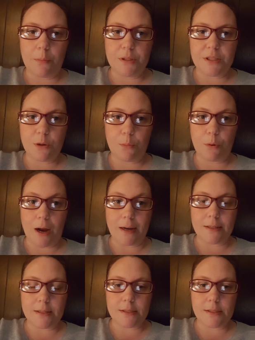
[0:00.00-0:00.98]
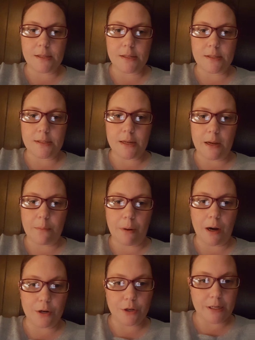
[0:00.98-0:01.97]
still practice the same
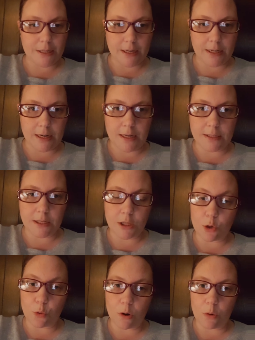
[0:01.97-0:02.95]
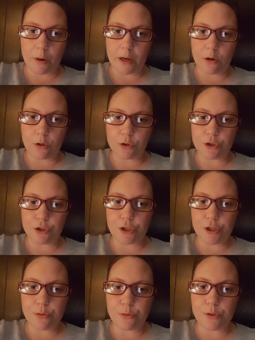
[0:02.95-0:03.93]
pottery techniques that the Uruguay culture
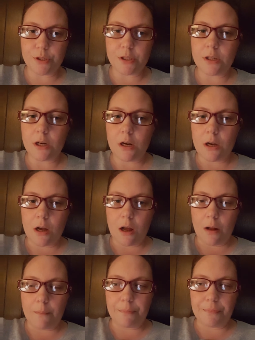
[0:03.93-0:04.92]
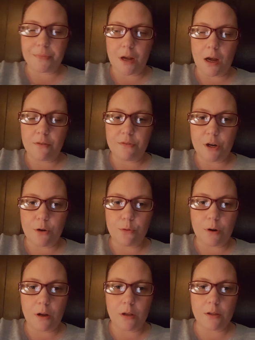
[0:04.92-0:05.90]
used. Of
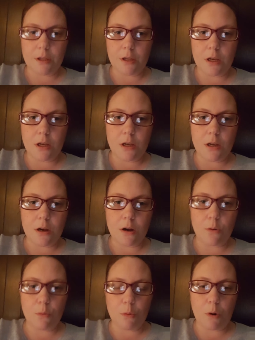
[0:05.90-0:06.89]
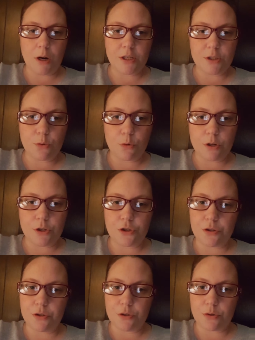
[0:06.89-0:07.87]
note on the Rwandan
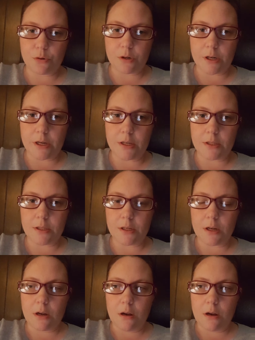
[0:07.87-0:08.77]
origin stories,